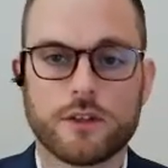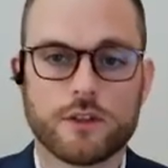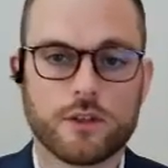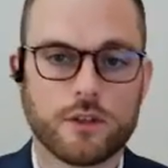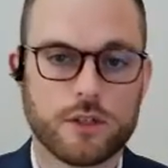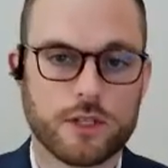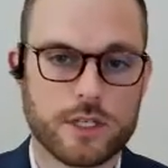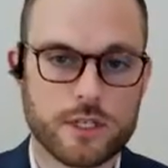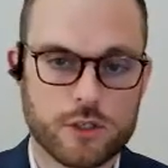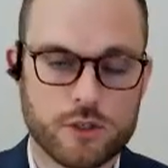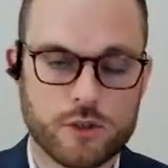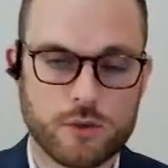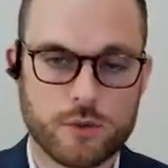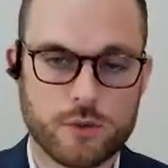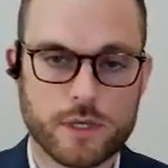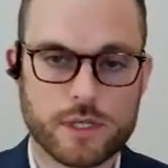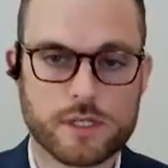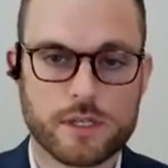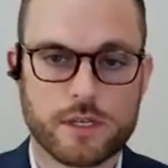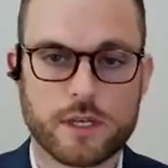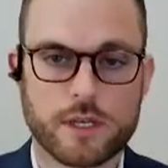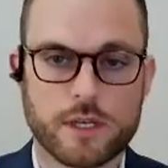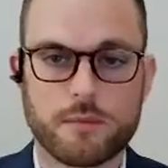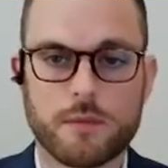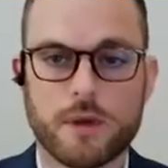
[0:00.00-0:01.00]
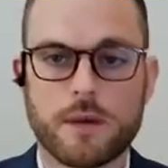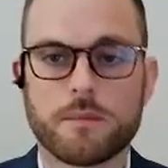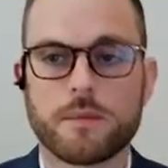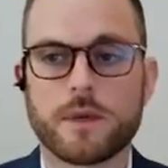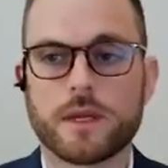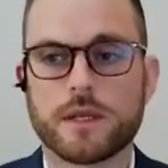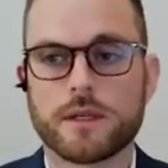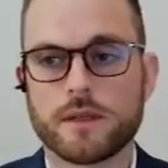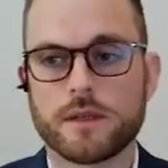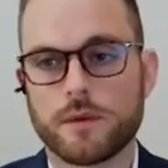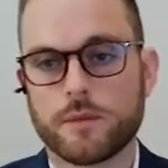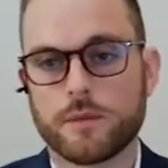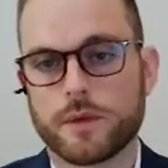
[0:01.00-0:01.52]
they'll issue us a
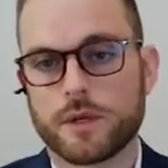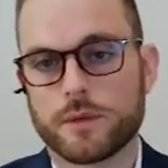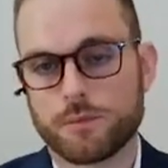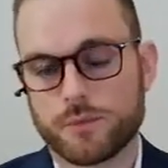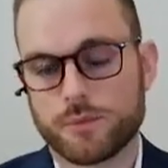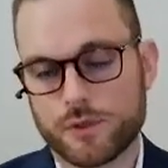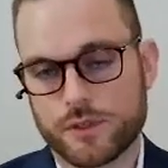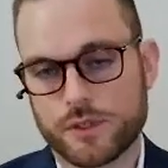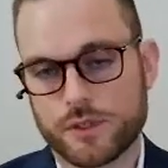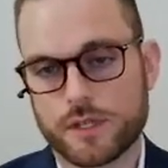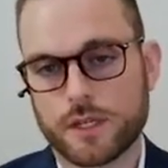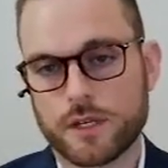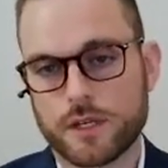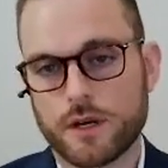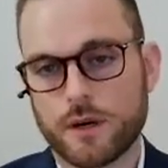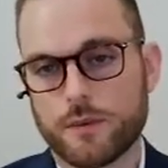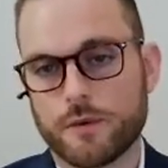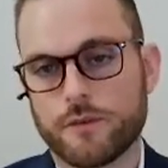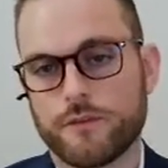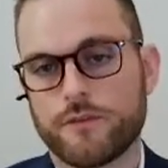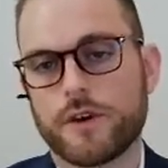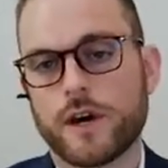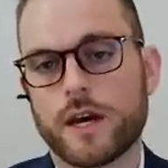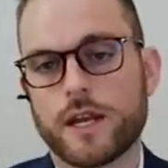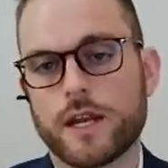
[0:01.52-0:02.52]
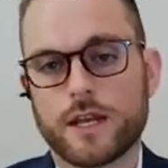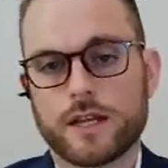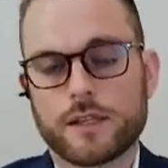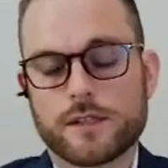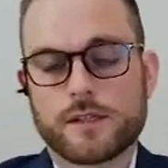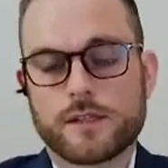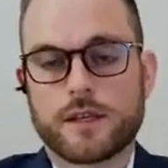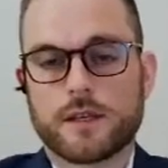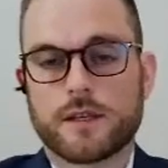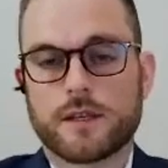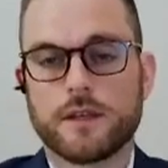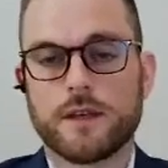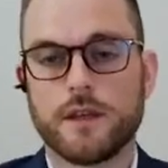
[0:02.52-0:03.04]
commitment and we can proceed on with
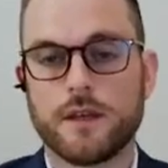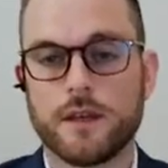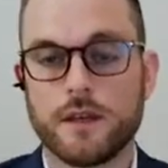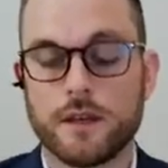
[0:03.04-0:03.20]
financing.